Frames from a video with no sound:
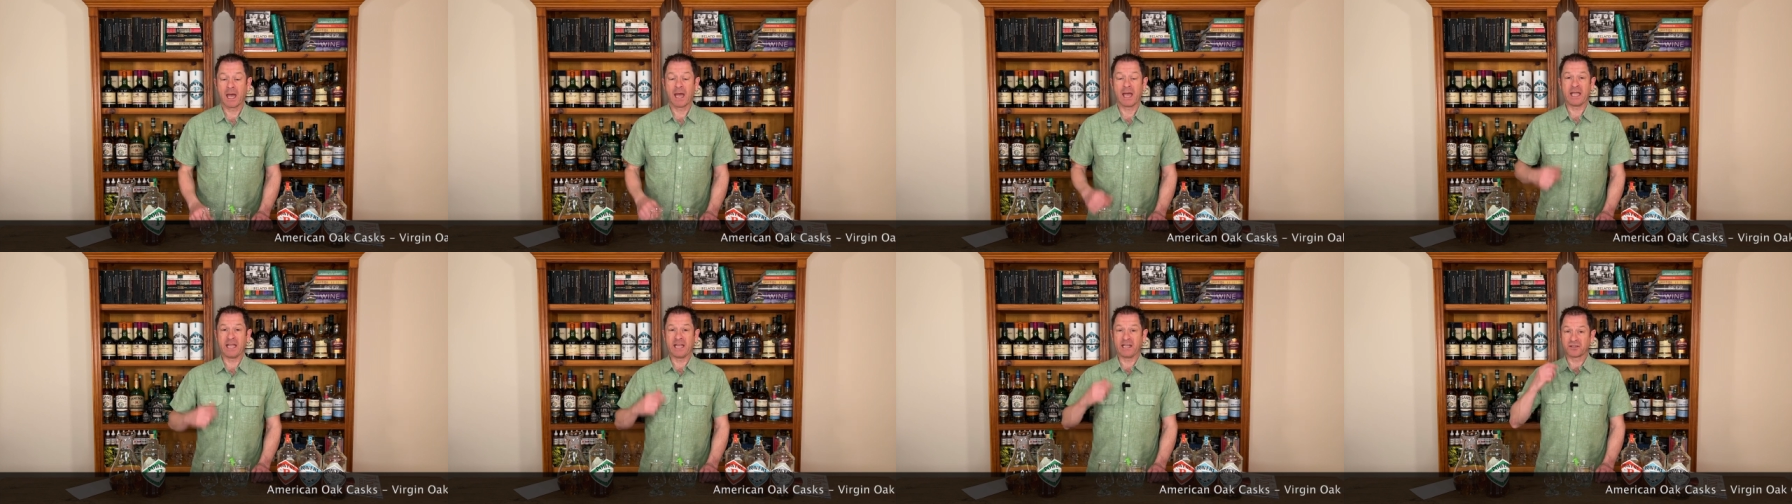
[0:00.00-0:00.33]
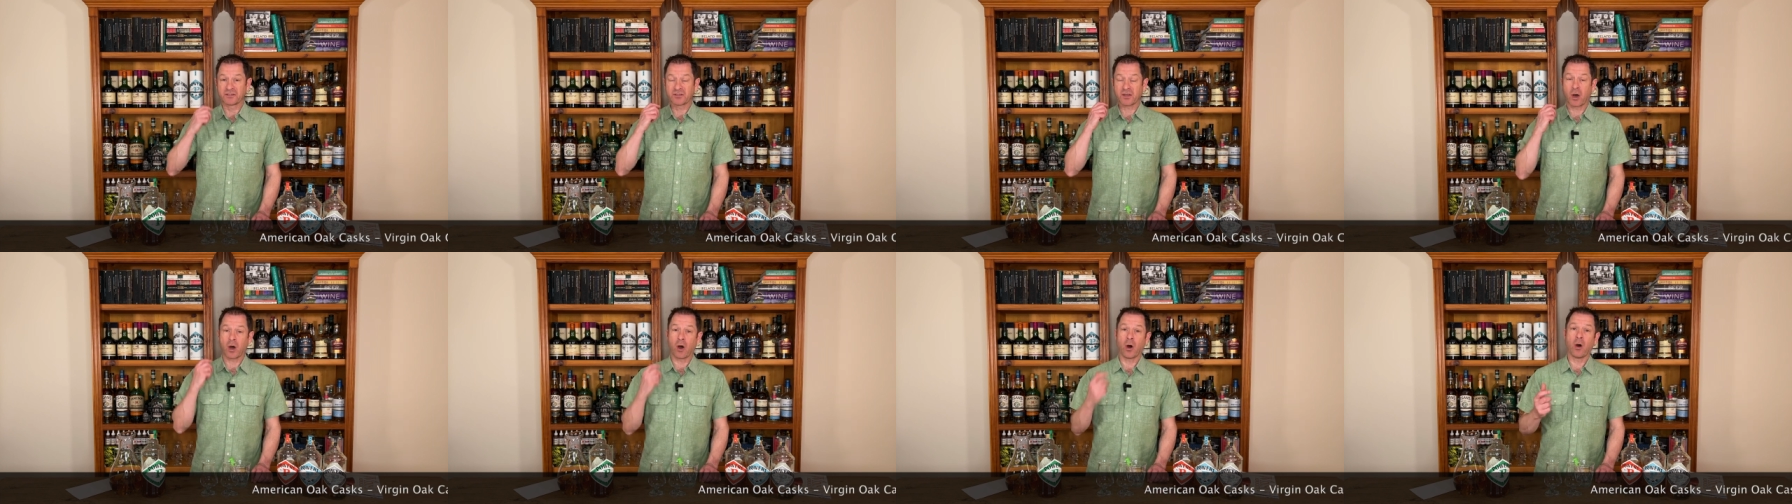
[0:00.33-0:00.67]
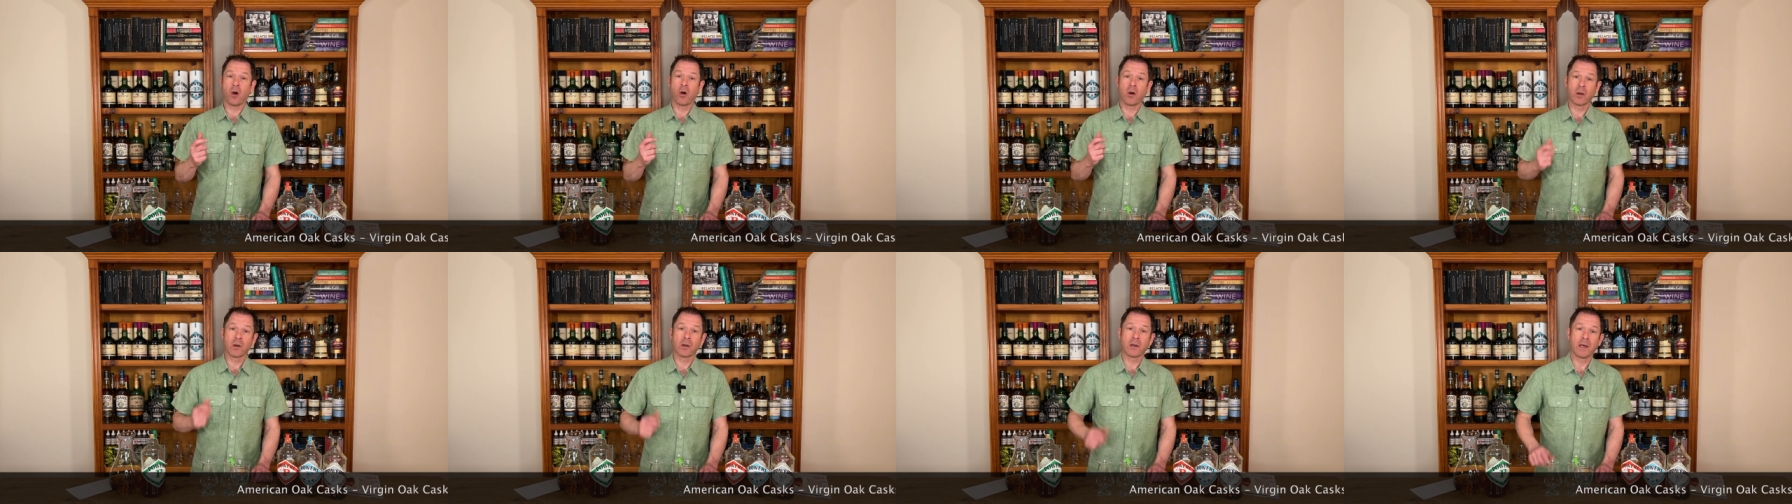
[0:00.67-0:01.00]
Uh, it's
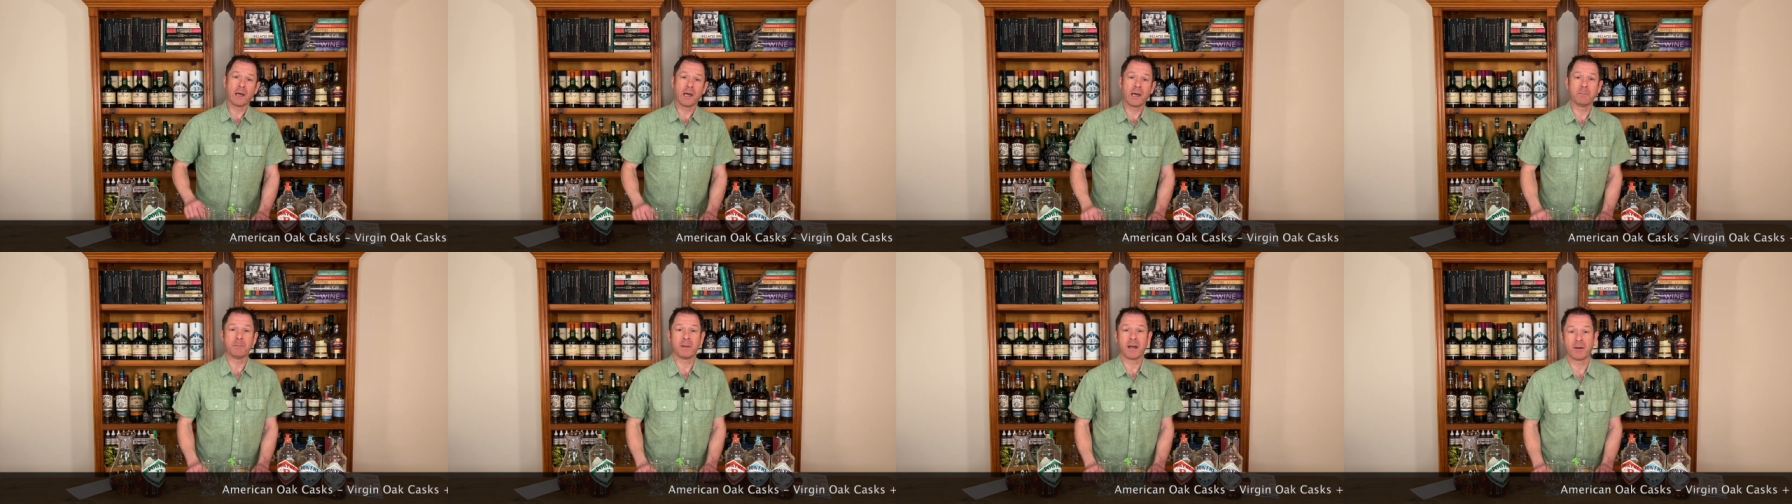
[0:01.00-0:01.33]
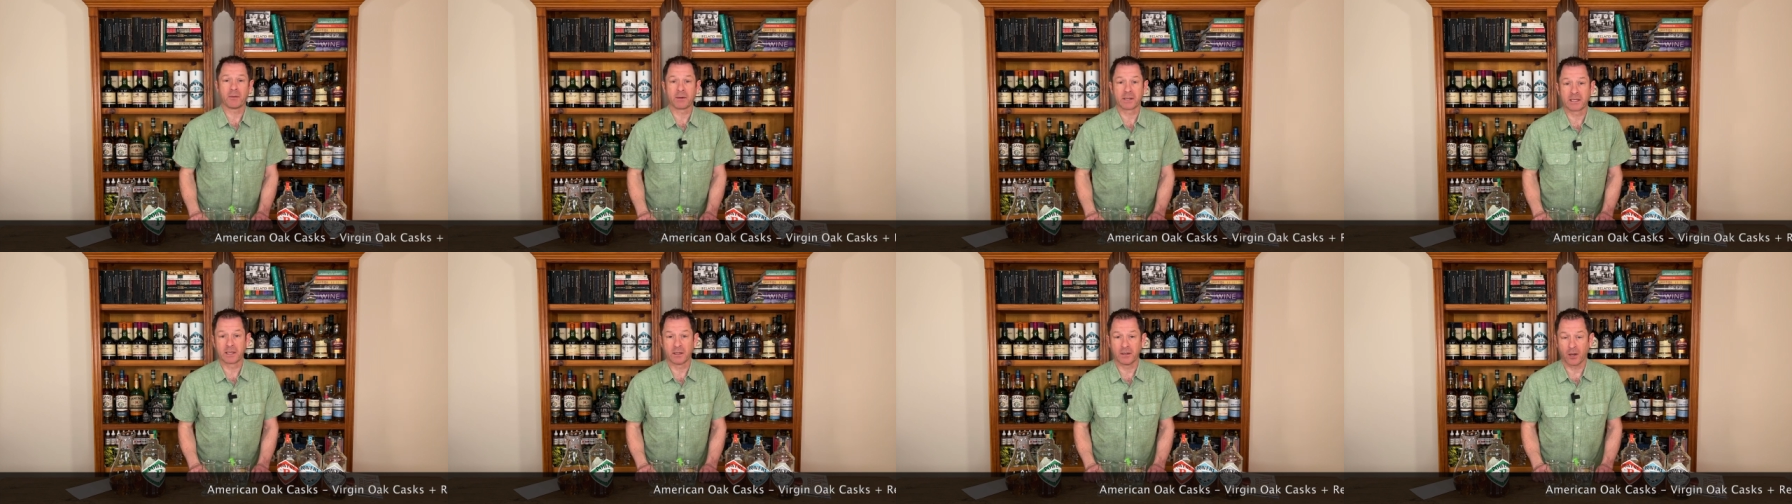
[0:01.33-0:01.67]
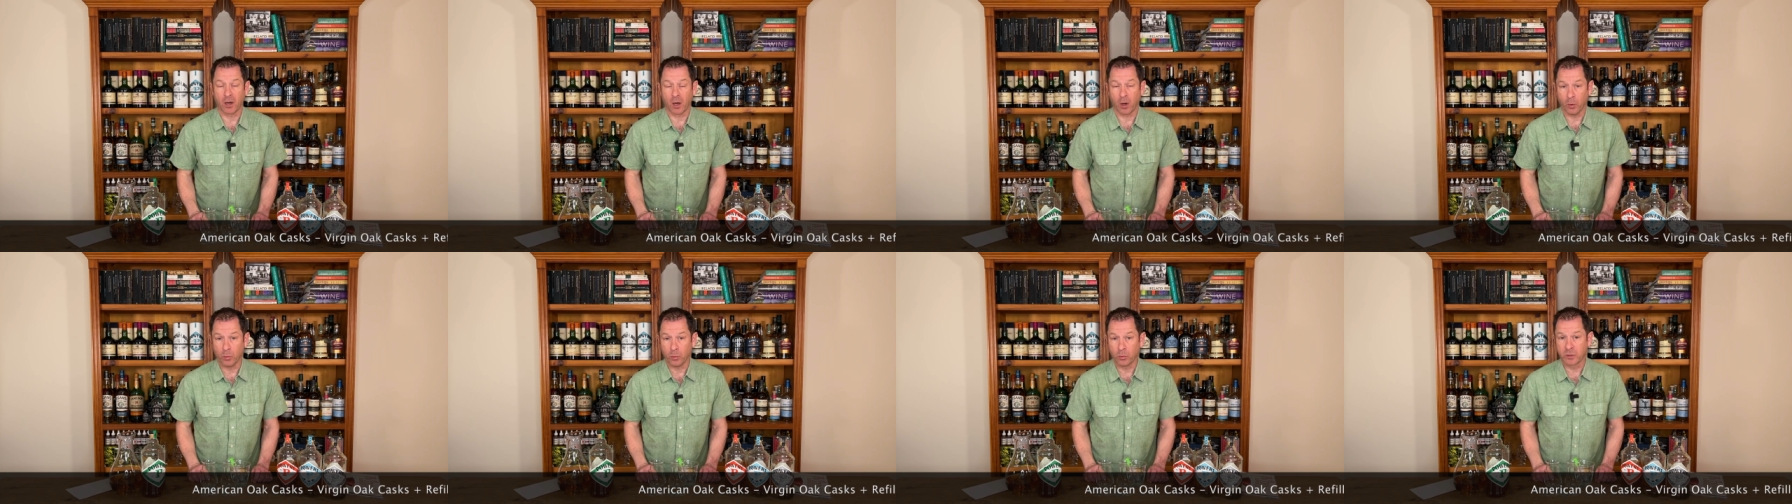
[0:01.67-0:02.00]
all
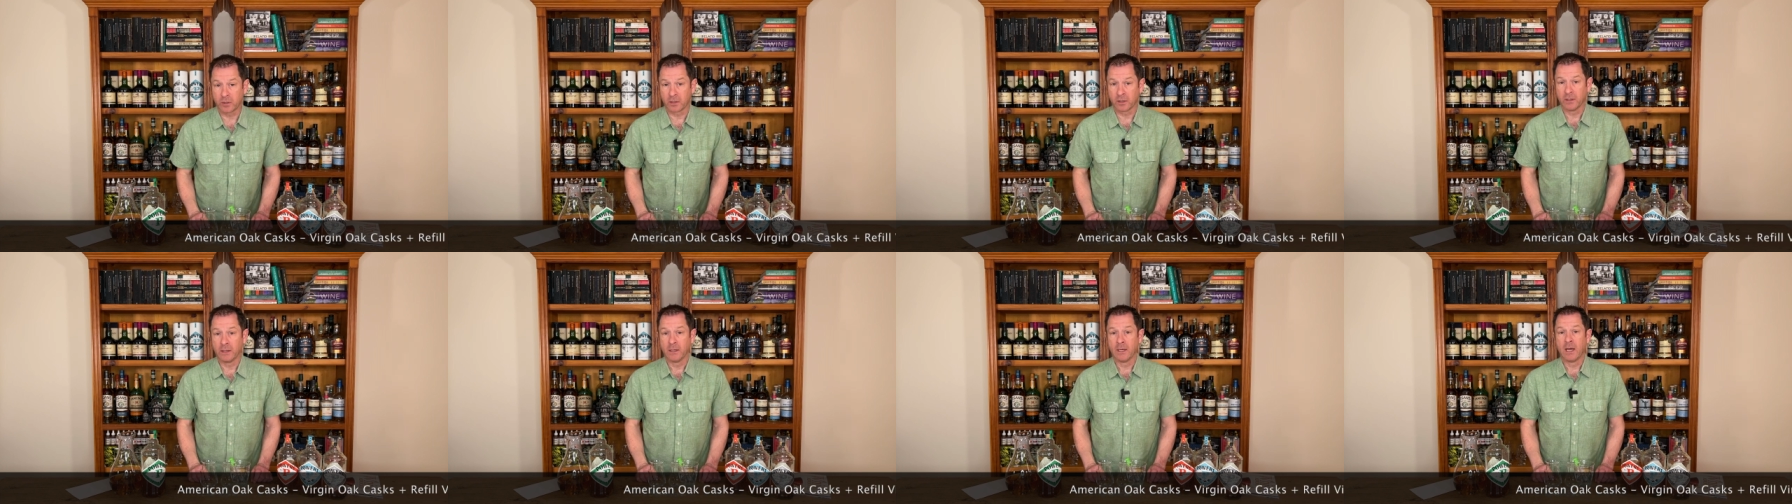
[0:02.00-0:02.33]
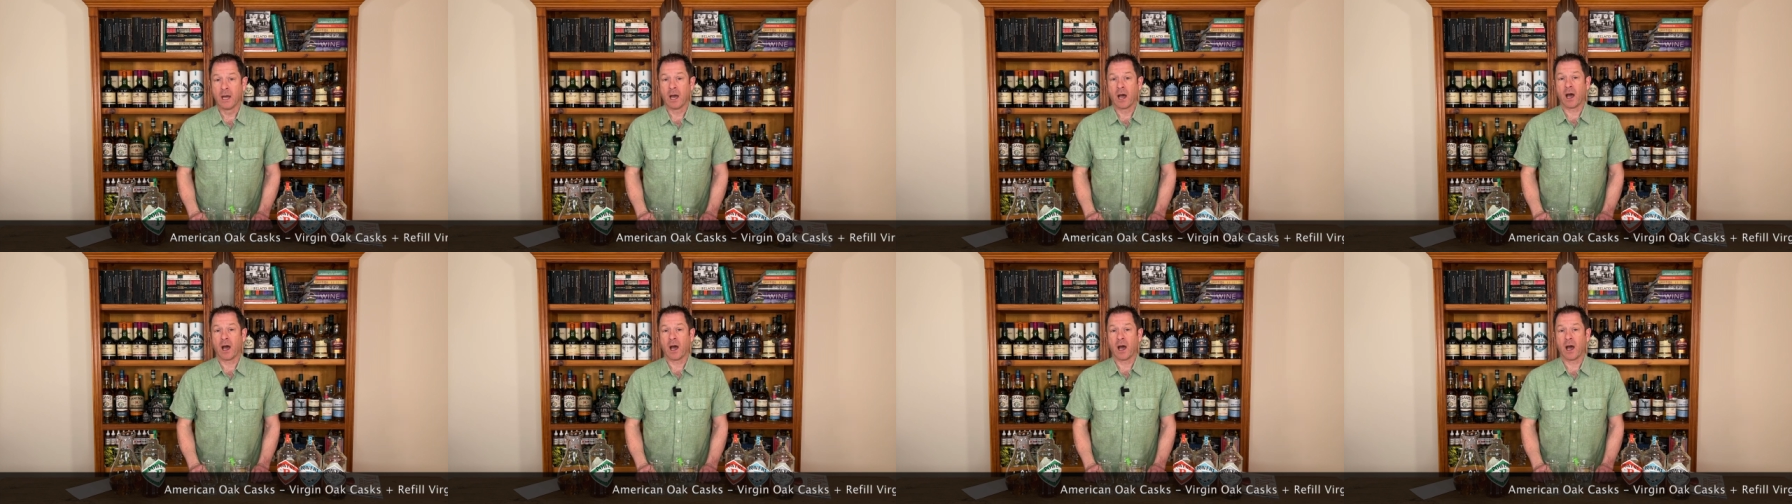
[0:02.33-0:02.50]
American oak.